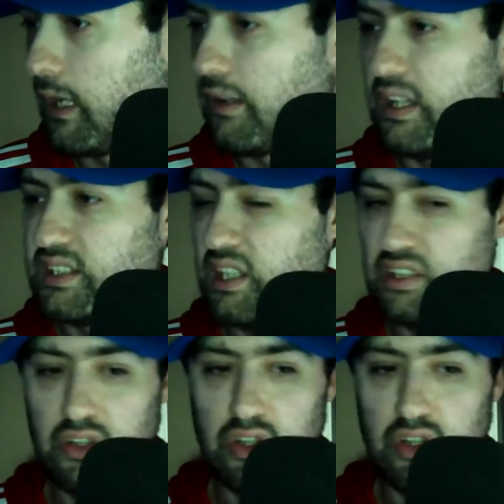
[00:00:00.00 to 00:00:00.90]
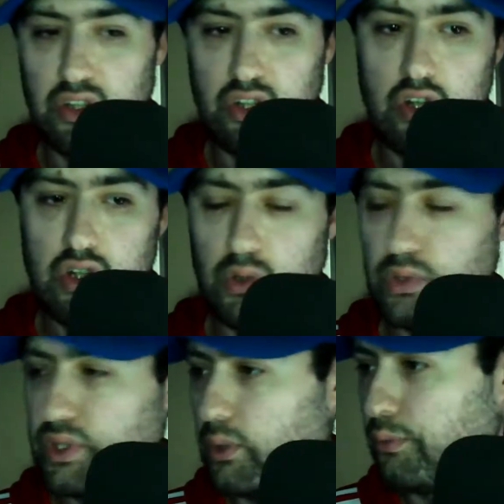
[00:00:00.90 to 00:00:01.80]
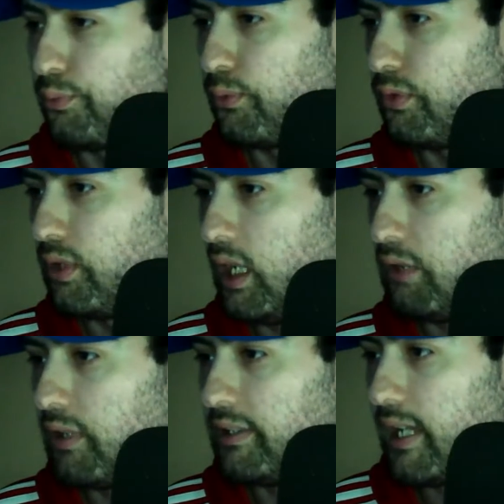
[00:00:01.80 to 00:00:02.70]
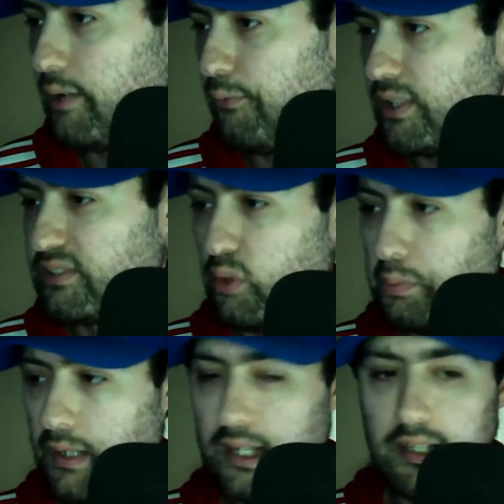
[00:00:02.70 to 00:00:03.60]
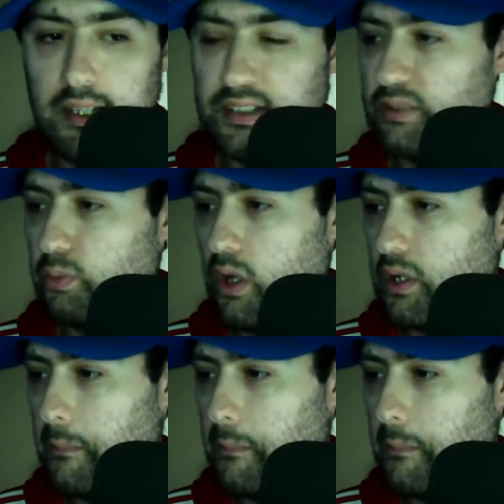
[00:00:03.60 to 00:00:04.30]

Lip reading: Okay, so usual sort of like rundown, festival playlist, welcome